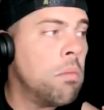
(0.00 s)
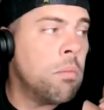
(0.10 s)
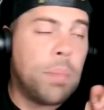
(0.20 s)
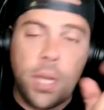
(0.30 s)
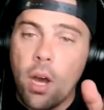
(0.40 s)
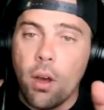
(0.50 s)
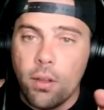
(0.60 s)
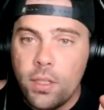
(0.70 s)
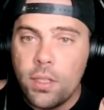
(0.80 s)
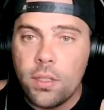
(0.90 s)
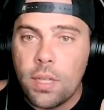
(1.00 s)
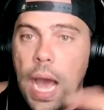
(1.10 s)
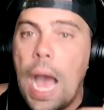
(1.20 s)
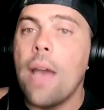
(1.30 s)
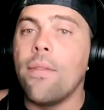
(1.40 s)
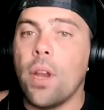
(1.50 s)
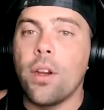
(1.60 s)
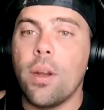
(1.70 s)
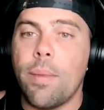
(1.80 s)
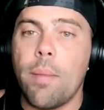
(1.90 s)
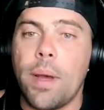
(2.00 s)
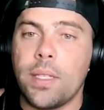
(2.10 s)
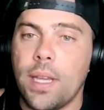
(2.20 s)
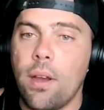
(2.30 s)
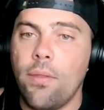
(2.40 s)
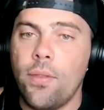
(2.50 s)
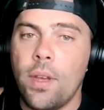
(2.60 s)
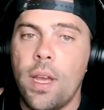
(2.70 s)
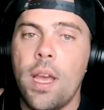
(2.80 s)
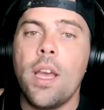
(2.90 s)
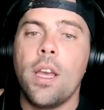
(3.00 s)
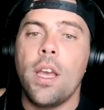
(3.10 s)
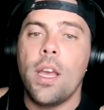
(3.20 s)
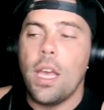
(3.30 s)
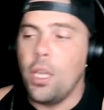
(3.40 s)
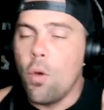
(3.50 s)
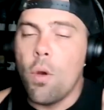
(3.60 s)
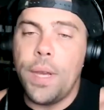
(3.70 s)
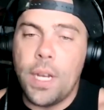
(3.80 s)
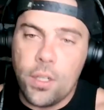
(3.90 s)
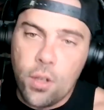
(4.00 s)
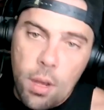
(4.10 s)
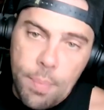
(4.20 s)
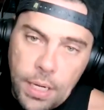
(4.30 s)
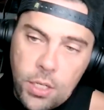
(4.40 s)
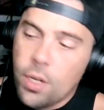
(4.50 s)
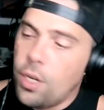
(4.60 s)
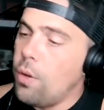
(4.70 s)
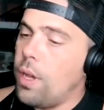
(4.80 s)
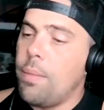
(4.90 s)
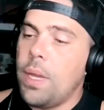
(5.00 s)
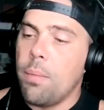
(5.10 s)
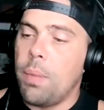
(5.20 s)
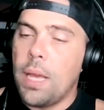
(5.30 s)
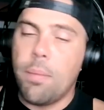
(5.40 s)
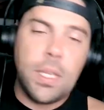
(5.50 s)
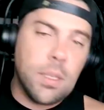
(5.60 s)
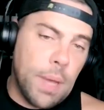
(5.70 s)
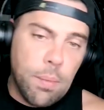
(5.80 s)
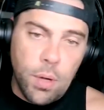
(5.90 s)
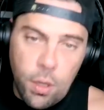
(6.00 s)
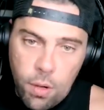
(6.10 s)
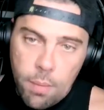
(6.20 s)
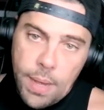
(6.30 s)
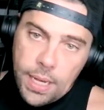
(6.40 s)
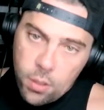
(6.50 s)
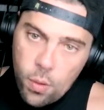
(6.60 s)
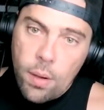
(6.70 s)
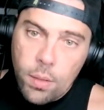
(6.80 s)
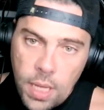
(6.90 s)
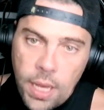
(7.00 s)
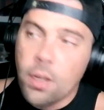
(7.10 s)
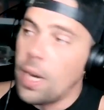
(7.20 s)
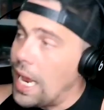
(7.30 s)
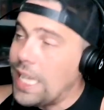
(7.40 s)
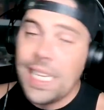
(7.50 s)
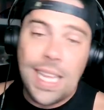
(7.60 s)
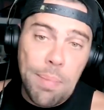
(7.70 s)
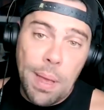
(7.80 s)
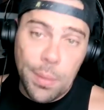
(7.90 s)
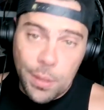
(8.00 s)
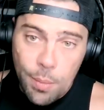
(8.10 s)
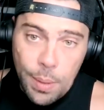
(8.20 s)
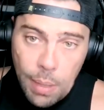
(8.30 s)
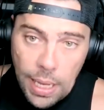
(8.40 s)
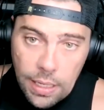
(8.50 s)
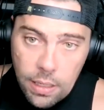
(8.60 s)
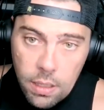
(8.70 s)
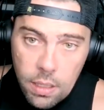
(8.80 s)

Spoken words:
Because I've learned about myself. You want me to draw a picture and you give me a blank piece of paper and you come back 2 hours later, likely that paper is going to be blank.